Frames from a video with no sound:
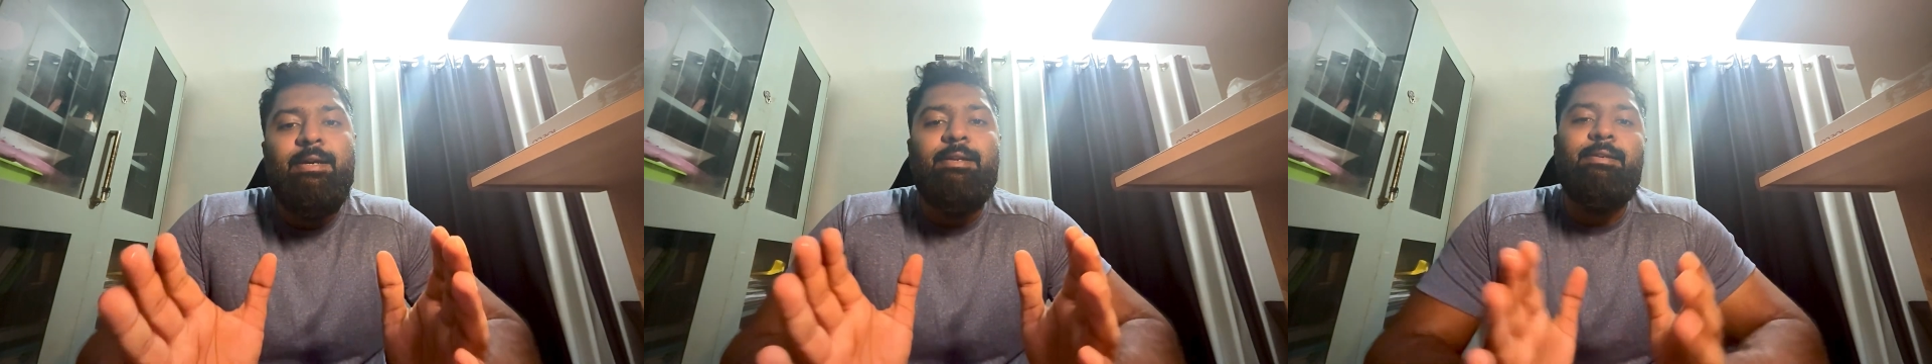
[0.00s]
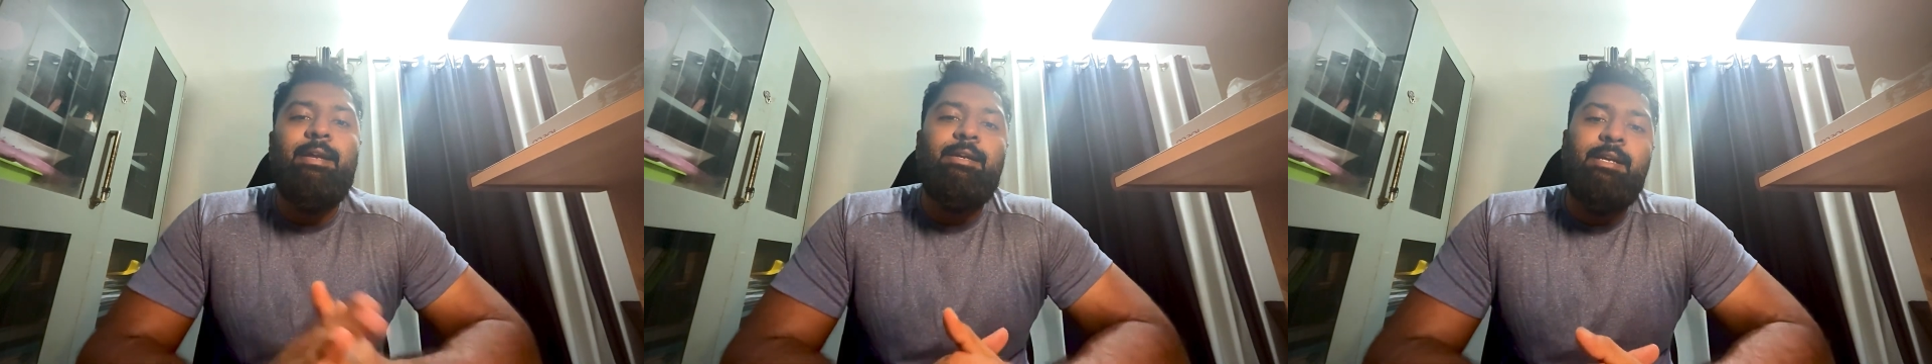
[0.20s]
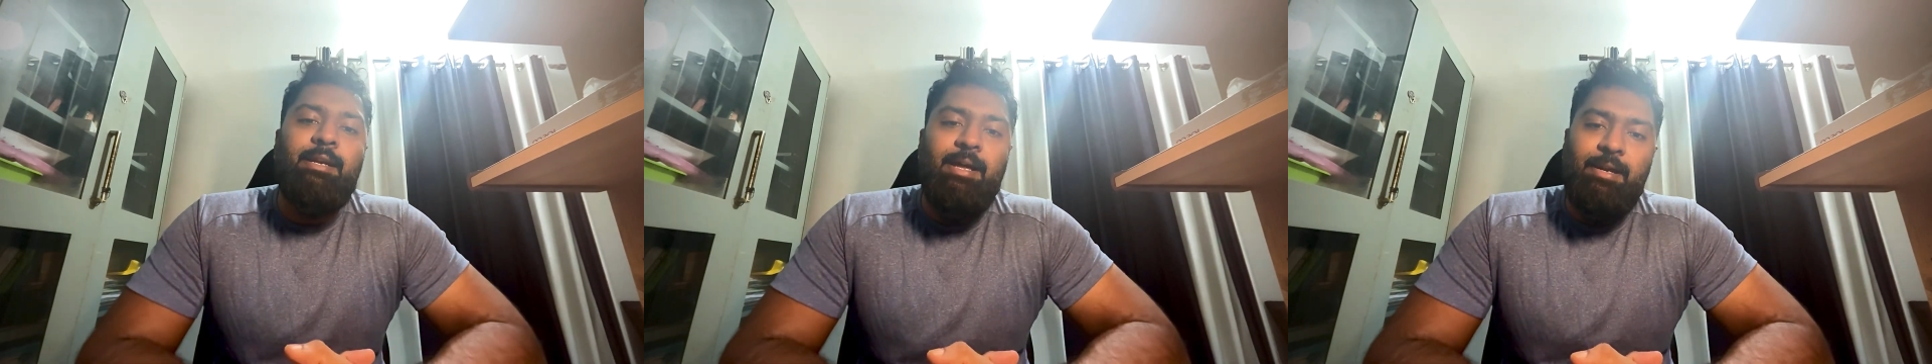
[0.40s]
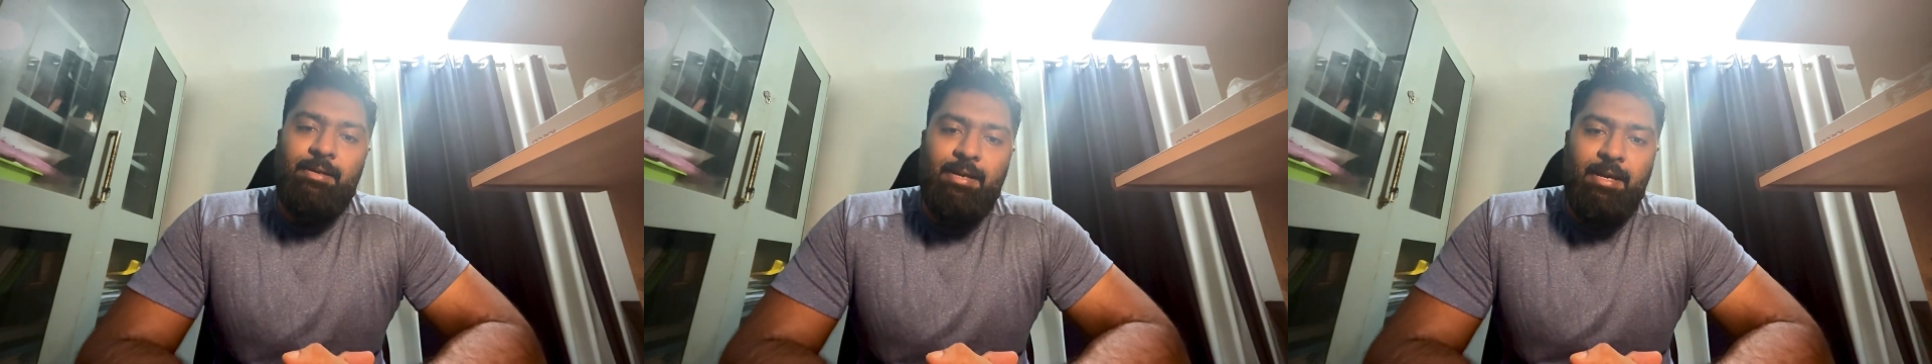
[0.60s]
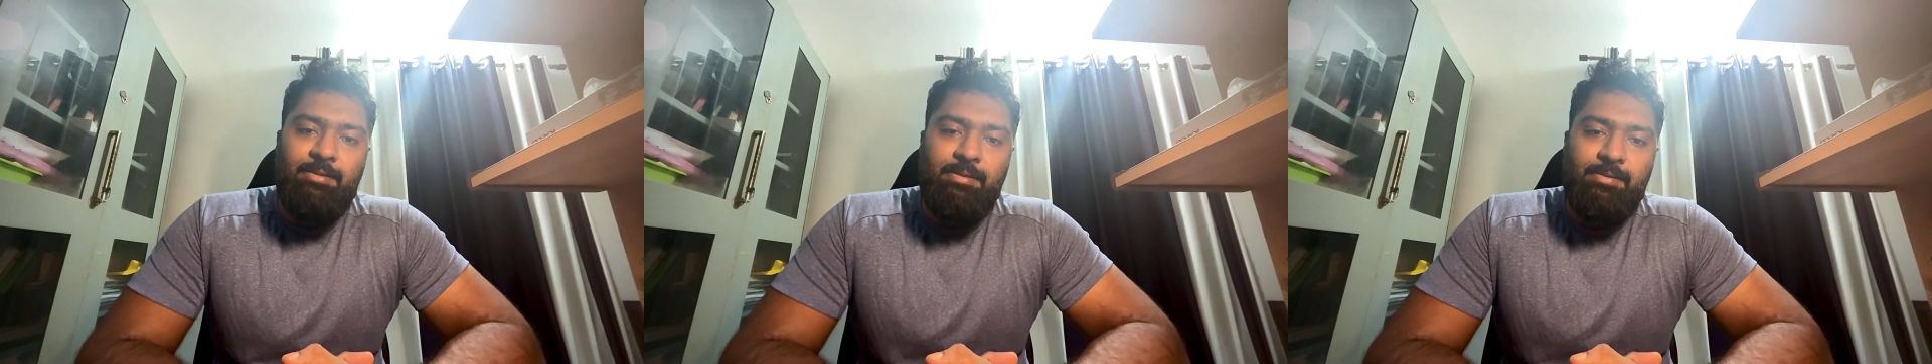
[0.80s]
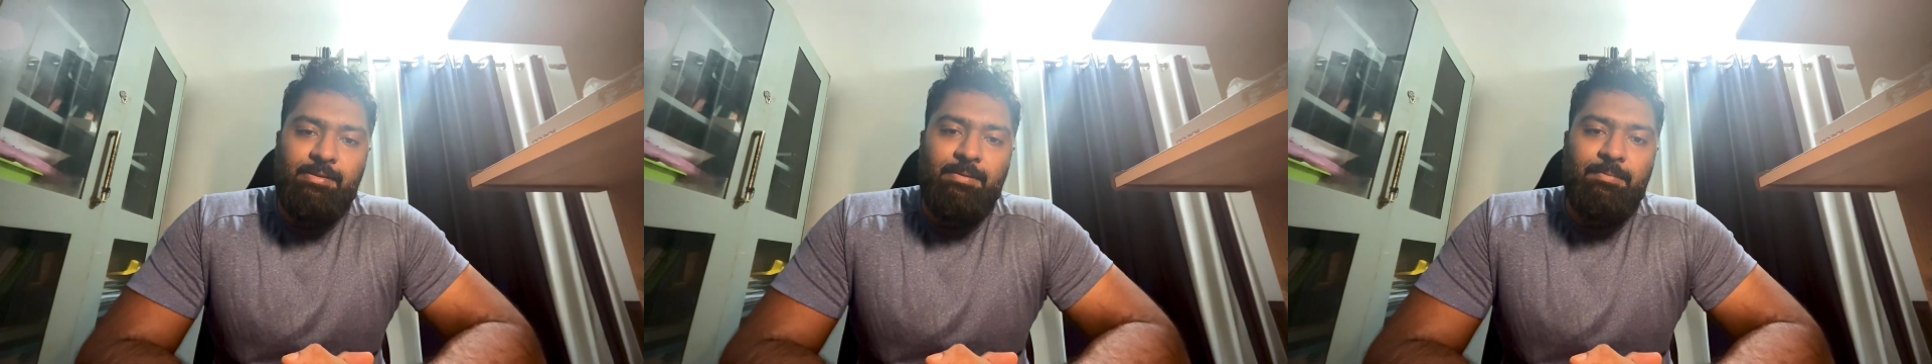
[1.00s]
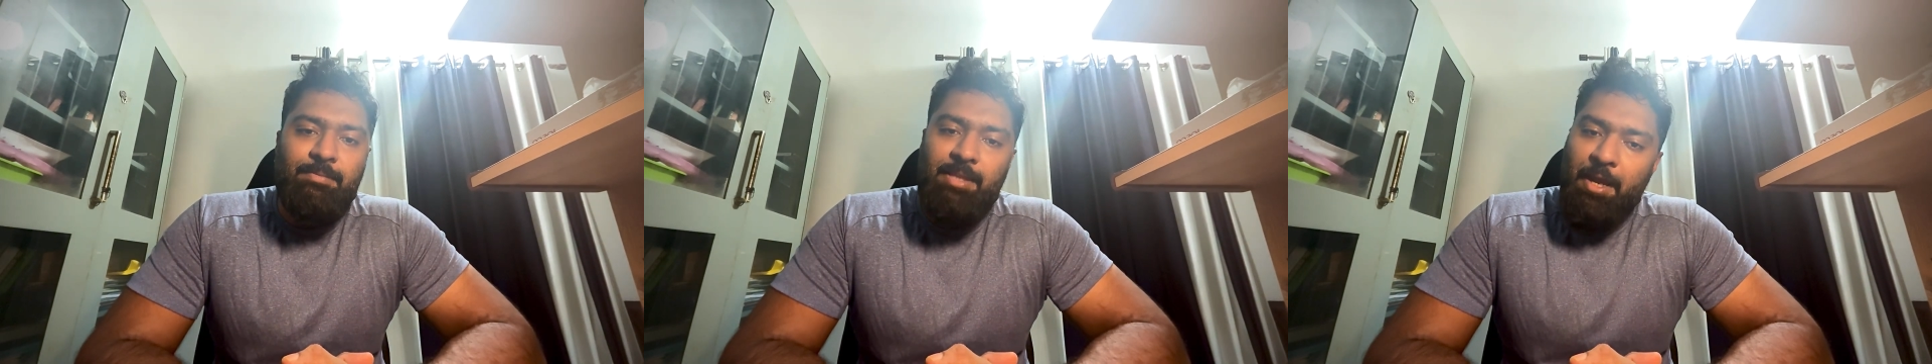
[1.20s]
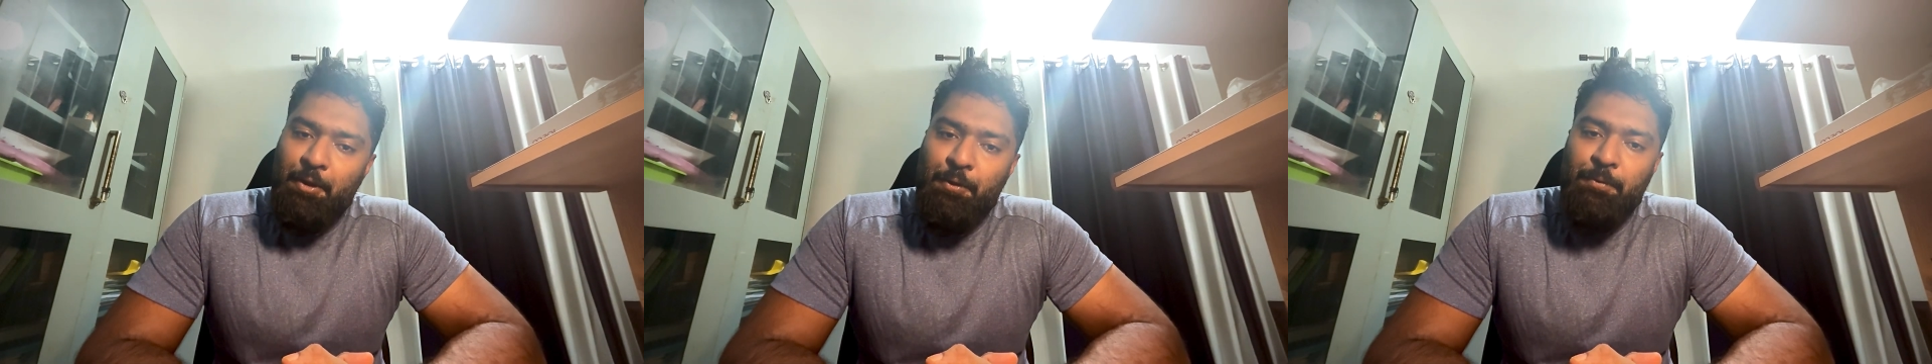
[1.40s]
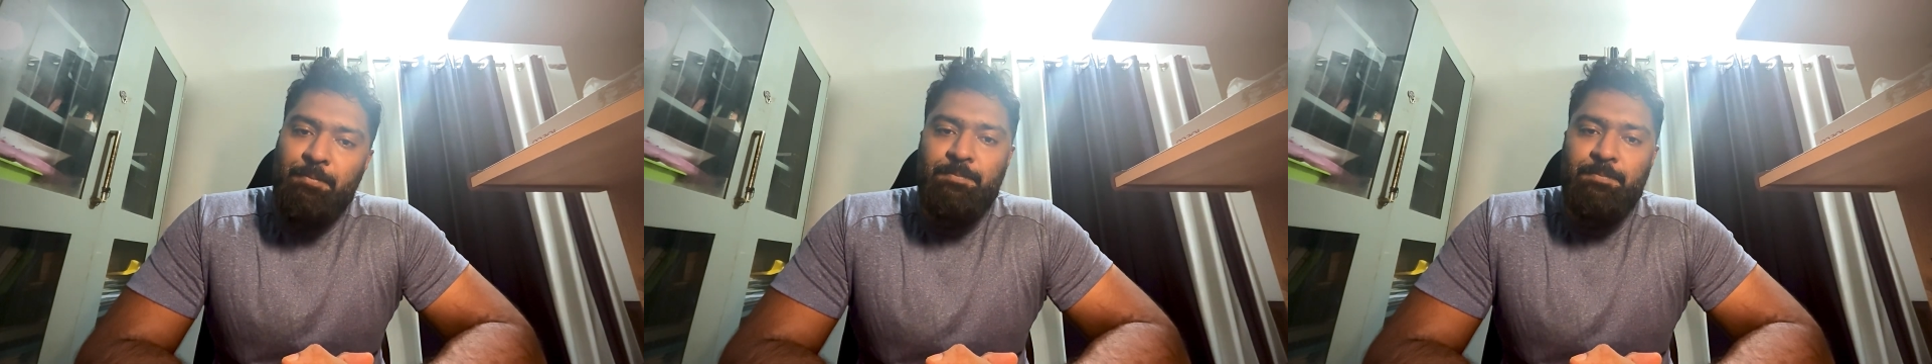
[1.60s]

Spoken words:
net indirect taxes. Thank you.